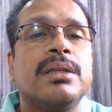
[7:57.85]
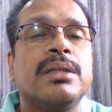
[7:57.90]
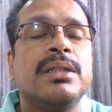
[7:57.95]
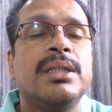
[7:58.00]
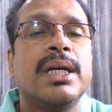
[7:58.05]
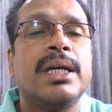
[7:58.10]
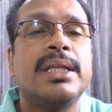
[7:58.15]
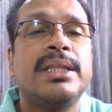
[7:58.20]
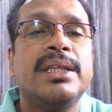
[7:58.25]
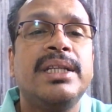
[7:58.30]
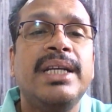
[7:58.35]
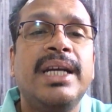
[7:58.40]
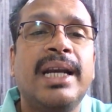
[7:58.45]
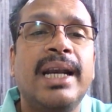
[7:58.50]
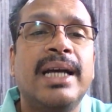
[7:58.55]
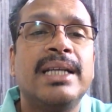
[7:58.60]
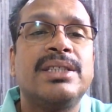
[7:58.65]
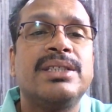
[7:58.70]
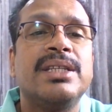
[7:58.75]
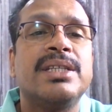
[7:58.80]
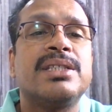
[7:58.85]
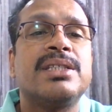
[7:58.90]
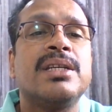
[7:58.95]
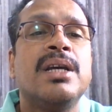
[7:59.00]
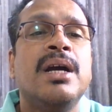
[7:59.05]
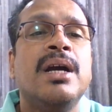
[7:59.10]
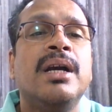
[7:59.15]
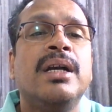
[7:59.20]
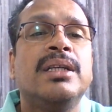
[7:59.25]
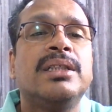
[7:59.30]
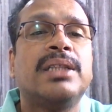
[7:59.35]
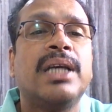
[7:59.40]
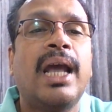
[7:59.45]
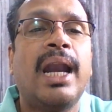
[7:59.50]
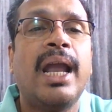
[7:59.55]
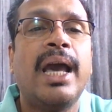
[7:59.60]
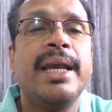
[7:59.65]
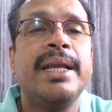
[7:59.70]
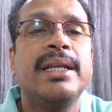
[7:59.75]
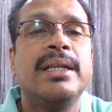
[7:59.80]
There are three classes:
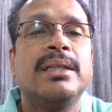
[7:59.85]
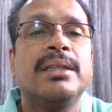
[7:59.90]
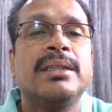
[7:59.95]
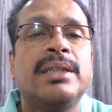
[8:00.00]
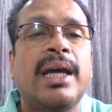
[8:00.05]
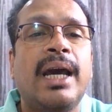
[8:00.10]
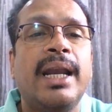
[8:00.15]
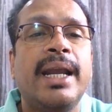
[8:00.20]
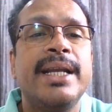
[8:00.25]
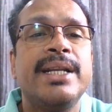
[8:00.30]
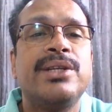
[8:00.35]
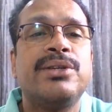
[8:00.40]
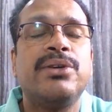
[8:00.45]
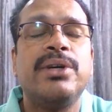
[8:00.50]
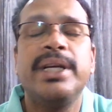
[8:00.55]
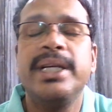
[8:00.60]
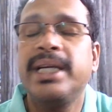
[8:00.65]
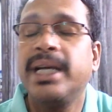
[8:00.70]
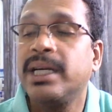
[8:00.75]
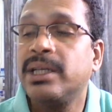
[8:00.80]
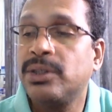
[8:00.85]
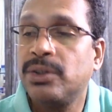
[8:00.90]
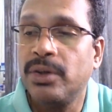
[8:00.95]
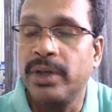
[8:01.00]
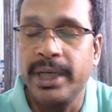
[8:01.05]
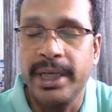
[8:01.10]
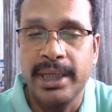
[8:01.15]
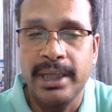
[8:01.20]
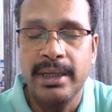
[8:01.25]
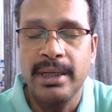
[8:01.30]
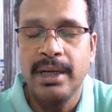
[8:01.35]
saline, saline sodic, and sodic.